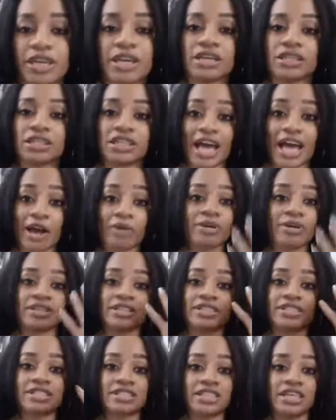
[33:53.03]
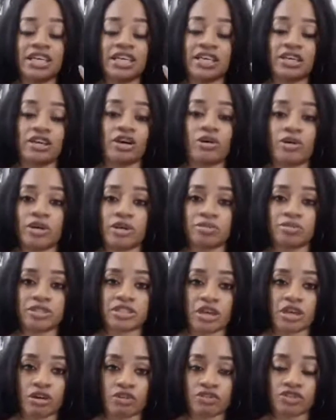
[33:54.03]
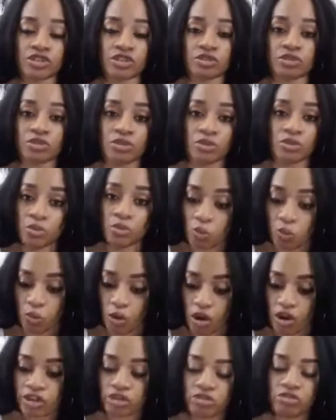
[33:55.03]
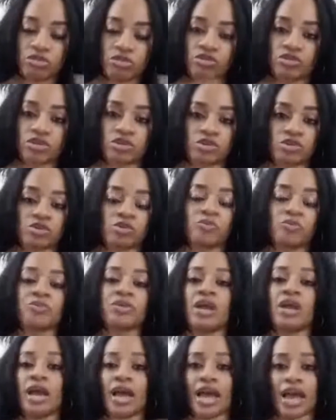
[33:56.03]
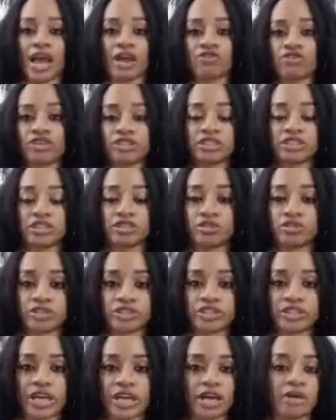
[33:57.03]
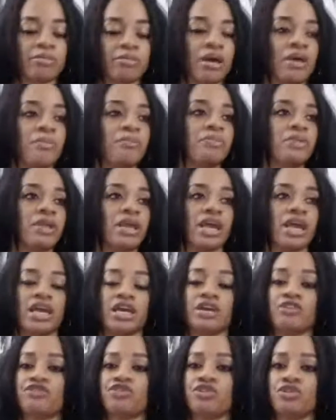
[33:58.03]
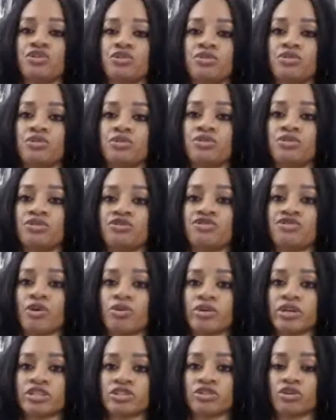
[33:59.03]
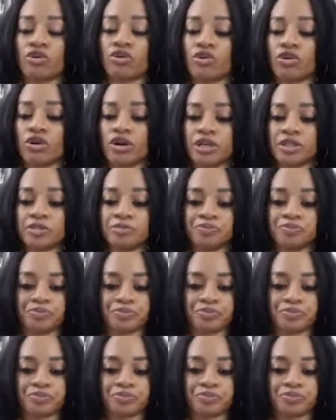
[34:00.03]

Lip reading: allowing the CEO himself to walk you through every single step, if you focus on